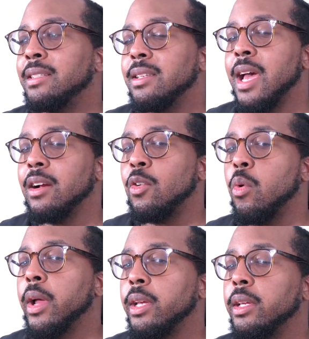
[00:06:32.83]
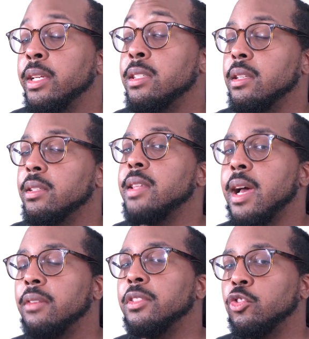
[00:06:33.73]
not quite, it's in the
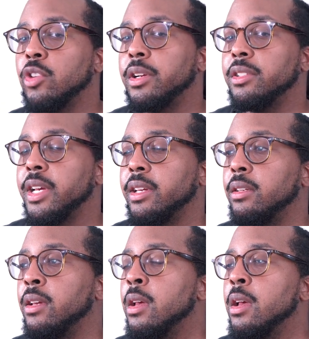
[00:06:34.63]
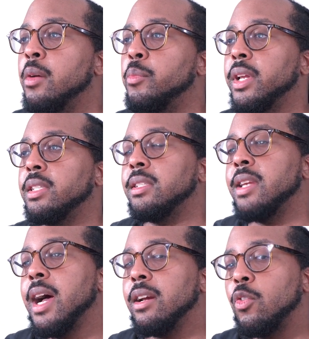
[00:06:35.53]
style of a trucker jacket, but it's
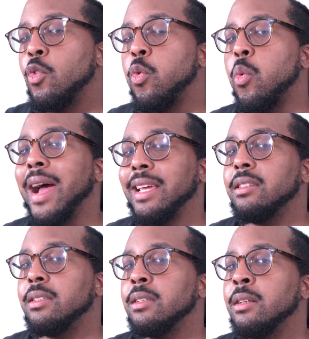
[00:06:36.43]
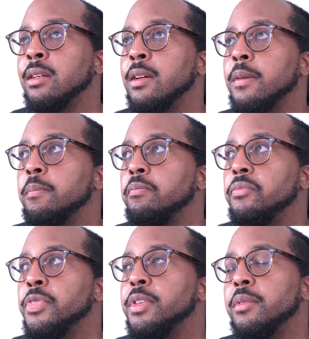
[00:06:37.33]
not quite
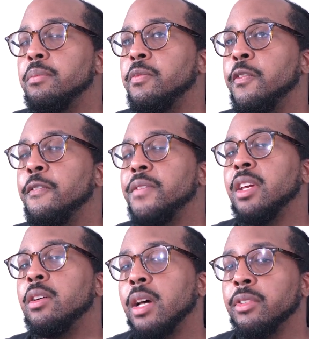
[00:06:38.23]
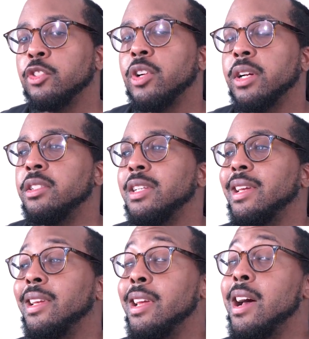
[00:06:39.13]
the feel of a trucker
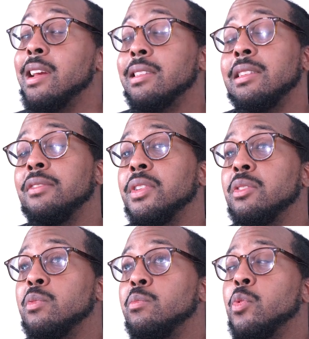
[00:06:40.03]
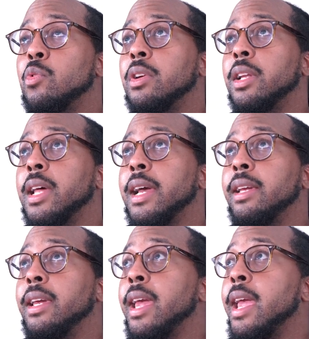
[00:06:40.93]
jacket. It honestly feels more
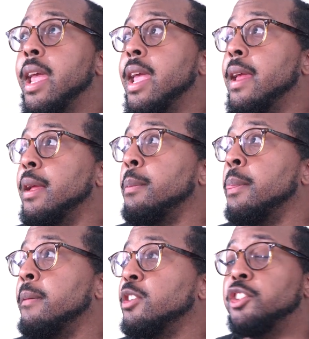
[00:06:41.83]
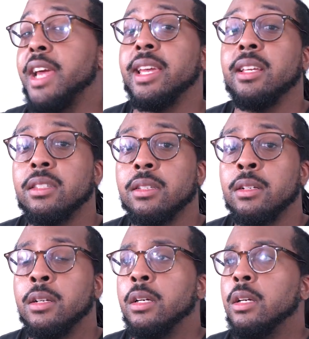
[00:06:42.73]
like a shacket,
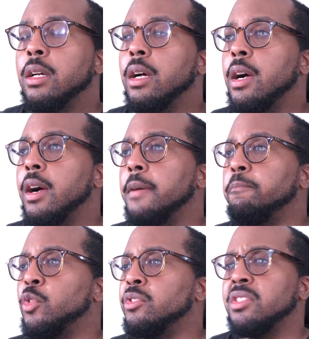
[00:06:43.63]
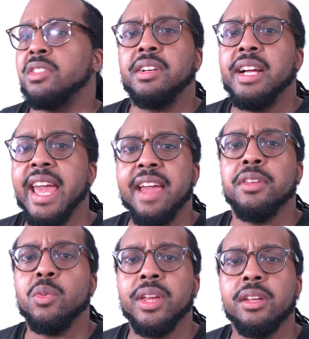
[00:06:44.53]
or just a
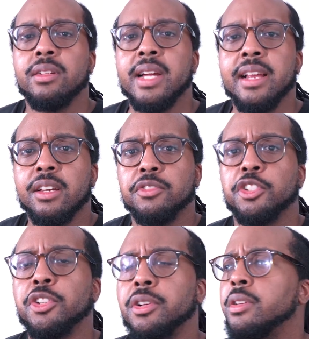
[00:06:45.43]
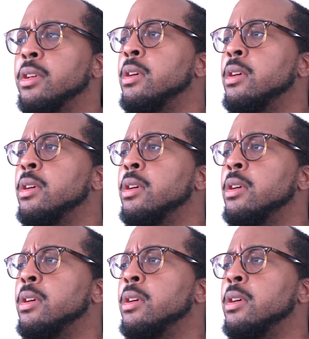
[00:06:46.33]
heavyweight kind of shirt.